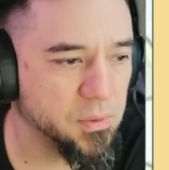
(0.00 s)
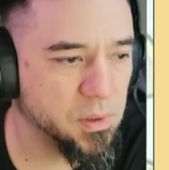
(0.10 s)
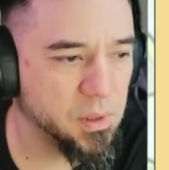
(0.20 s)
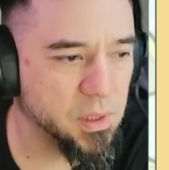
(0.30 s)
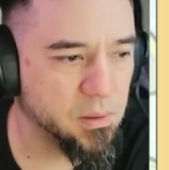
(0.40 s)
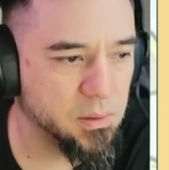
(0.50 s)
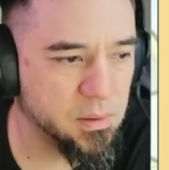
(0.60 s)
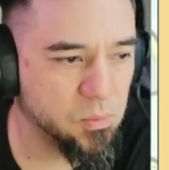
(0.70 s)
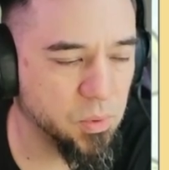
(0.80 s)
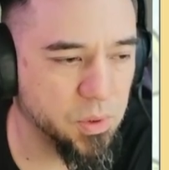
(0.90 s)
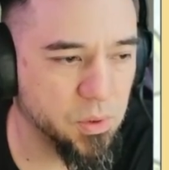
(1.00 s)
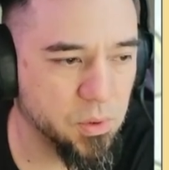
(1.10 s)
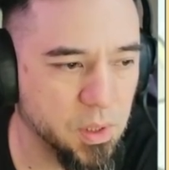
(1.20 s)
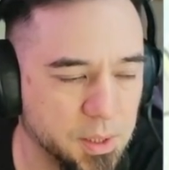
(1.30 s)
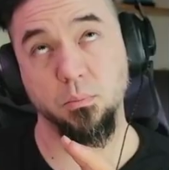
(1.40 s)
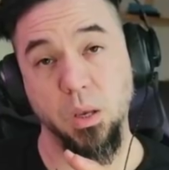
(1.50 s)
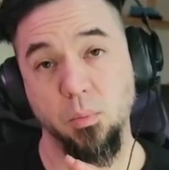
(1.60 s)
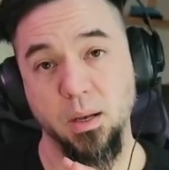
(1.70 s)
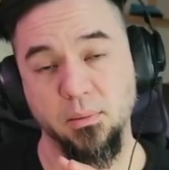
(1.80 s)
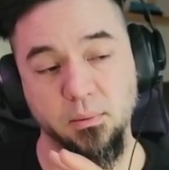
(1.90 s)
look here, this is where your
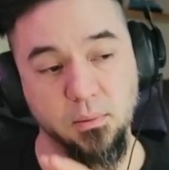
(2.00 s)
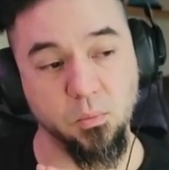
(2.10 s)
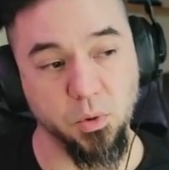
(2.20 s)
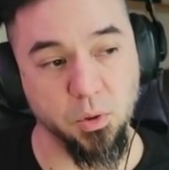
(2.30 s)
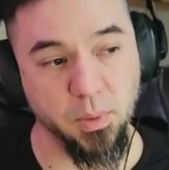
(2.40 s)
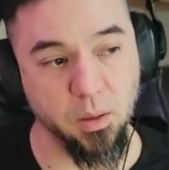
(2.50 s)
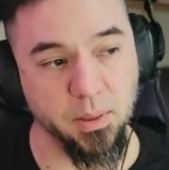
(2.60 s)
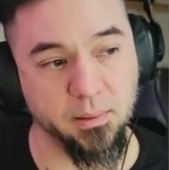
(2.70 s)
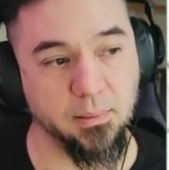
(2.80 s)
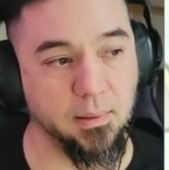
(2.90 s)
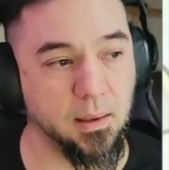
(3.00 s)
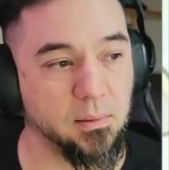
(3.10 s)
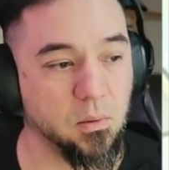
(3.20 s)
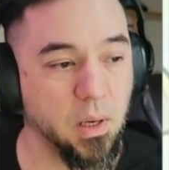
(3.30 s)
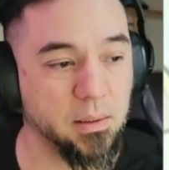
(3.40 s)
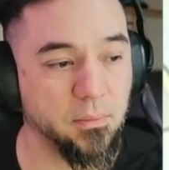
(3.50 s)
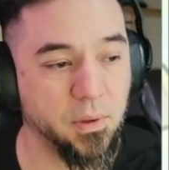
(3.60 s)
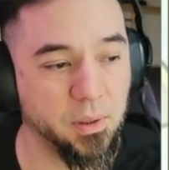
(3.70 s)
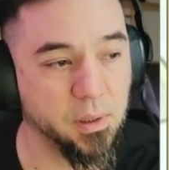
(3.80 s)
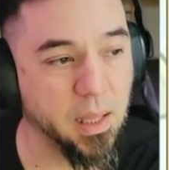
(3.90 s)
mailbox. This is where your mailbox is at. So at the
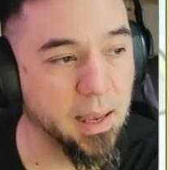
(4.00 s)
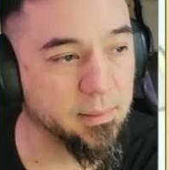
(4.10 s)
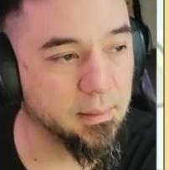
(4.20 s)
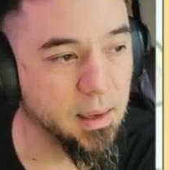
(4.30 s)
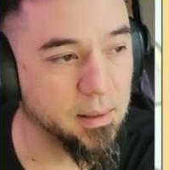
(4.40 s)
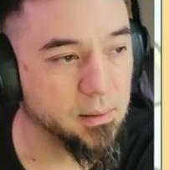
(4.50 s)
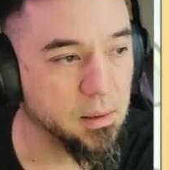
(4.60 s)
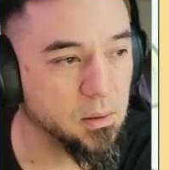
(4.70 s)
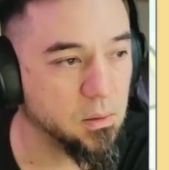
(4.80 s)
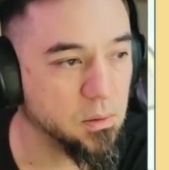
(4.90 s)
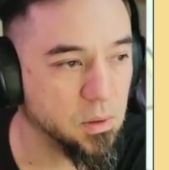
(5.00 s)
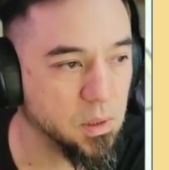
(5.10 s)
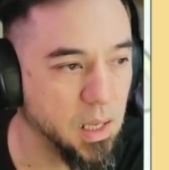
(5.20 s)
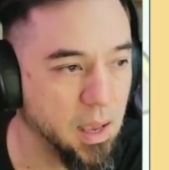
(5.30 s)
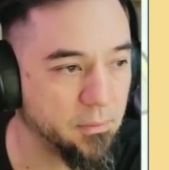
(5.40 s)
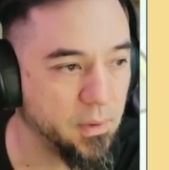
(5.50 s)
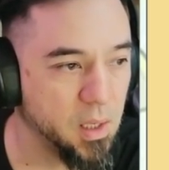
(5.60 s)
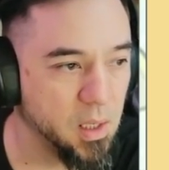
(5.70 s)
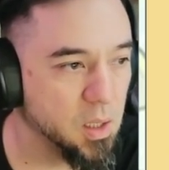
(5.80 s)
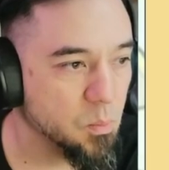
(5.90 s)
very last end here, you're gonna have
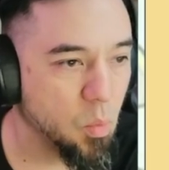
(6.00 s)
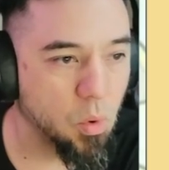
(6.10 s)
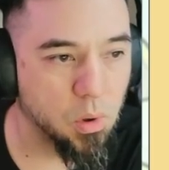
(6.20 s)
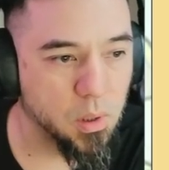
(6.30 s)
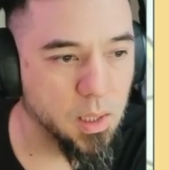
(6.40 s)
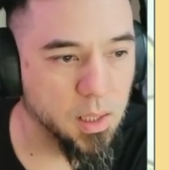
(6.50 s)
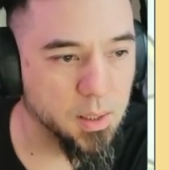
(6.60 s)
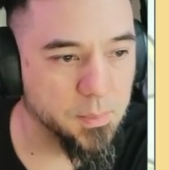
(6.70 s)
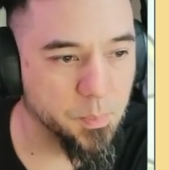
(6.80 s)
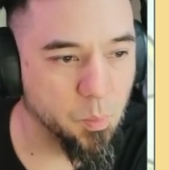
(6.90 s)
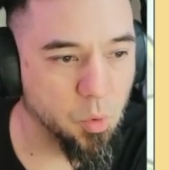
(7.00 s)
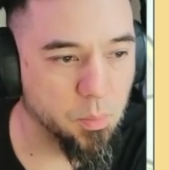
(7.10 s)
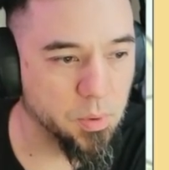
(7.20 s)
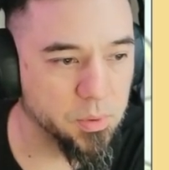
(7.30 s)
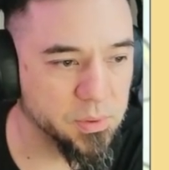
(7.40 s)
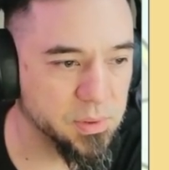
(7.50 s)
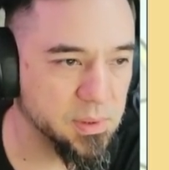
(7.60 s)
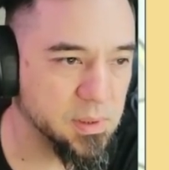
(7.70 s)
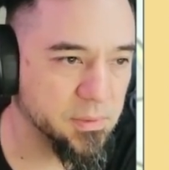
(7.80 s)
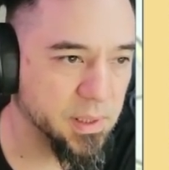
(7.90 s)
more bonuses
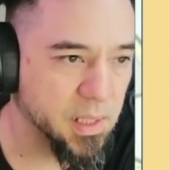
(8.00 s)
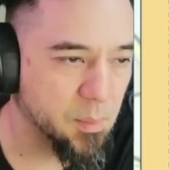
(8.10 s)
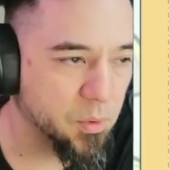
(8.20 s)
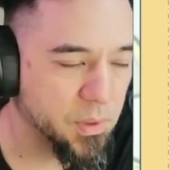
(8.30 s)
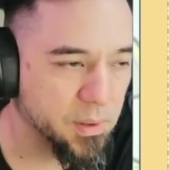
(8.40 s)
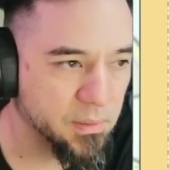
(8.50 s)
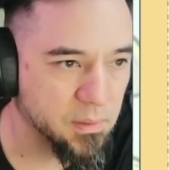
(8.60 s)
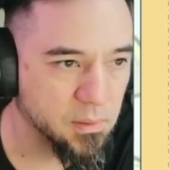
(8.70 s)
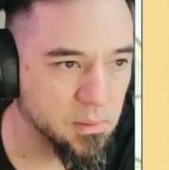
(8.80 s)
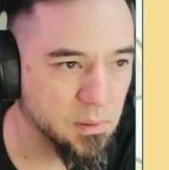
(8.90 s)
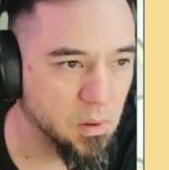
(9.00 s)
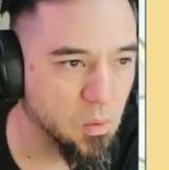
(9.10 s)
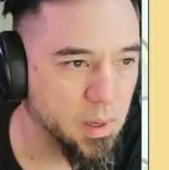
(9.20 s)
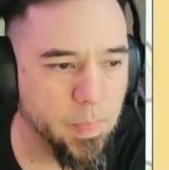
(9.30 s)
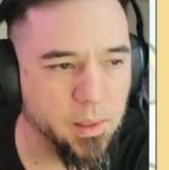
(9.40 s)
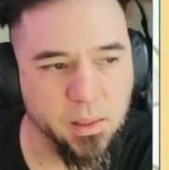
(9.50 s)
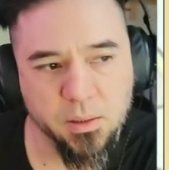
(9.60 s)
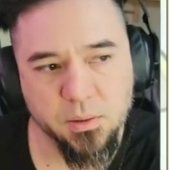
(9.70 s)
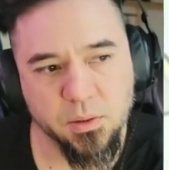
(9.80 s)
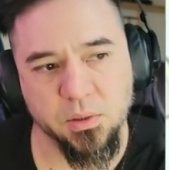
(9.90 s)
and stuff like that, more things to acquire, and
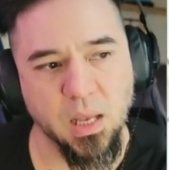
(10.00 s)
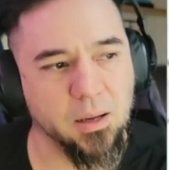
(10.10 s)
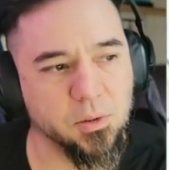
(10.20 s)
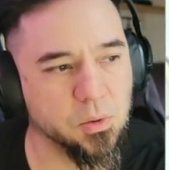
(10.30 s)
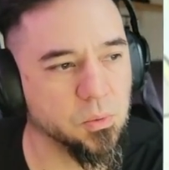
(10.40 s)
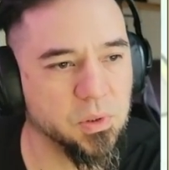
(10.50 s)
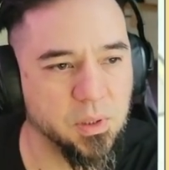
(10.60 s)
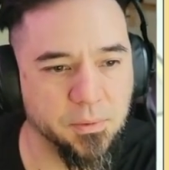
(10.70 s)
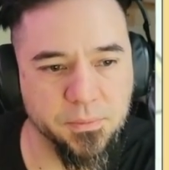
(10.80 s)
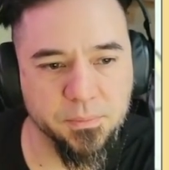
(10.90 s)
then just how-to stuff